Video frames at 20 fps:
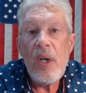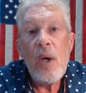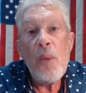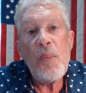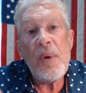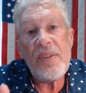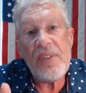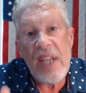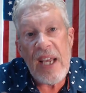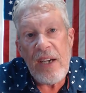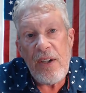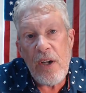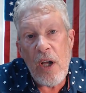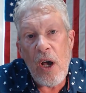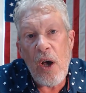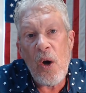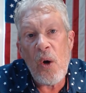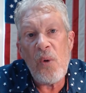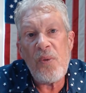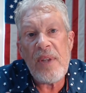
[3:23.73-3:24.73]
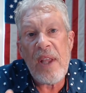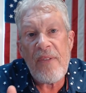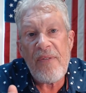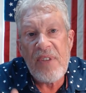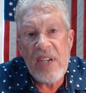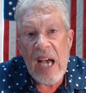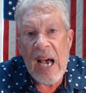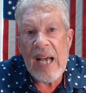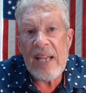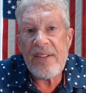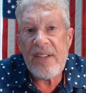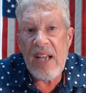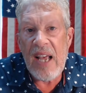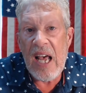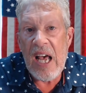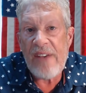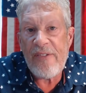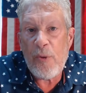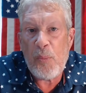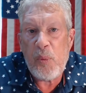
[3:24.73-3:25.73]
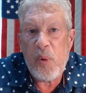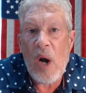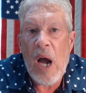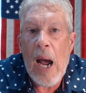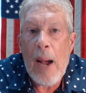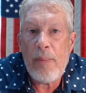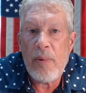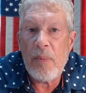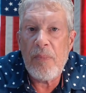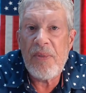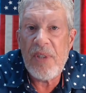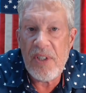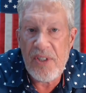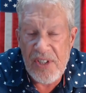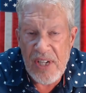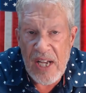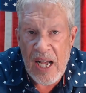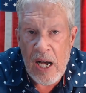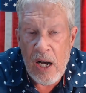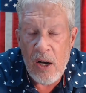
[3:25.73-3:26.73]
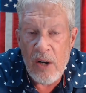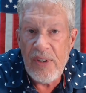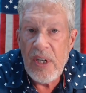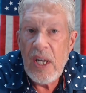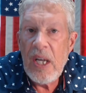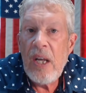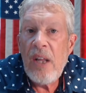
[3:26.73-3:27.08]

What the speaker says: but they know they've got to have a problem to solve.